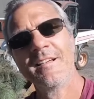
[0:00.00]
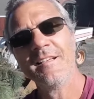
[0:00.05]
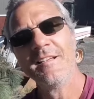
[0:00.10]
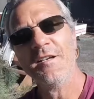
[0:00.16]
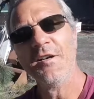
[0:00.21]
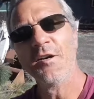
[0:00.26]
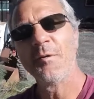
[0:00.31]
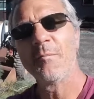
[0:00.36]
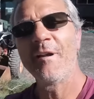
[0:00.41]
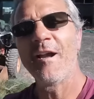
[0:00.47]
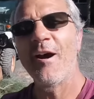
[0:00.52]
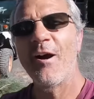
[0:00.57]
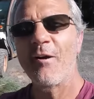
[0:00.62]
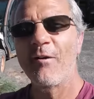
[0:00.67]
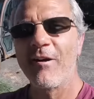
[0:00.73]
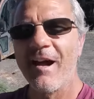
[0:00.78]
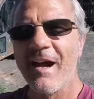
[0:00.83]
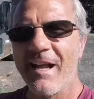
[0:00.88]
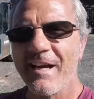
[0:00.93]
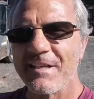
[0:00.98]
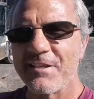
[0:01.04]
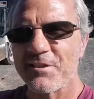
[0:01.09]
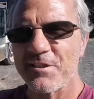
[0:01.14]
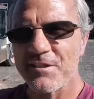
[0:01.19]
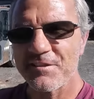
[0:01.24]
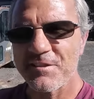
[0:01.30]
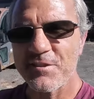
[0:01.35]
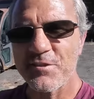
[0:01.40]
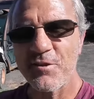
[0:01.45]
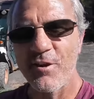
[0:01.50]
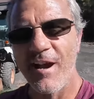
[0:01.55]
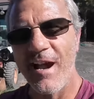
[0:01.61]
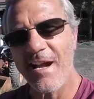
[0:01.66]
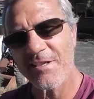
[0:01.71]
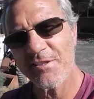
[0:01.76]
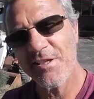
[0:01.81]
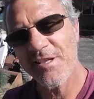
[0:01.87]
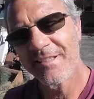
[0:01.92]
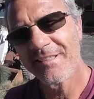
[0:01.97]
You'll be all right. It's just a
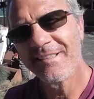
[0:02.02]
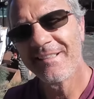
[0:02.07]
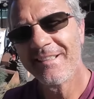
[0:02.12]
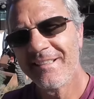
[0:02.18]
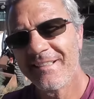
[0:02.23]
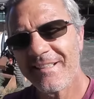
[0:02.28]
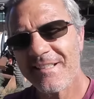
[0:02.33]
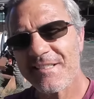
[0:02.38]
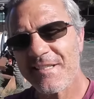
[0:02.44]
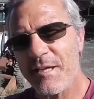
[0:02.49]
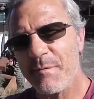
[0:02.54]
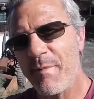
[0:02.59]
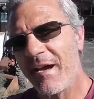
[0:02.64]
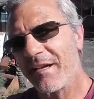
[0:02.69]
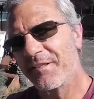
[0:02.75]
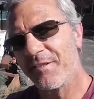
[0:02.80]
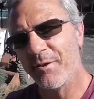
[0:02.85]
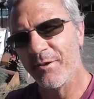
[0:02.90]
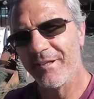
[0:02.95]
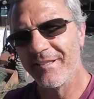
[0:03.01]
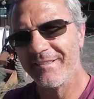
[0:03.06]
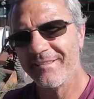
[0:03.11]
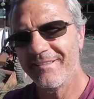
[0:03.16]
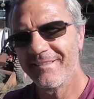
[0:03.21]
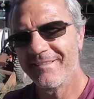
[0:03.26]
scratch. Let's get back to it.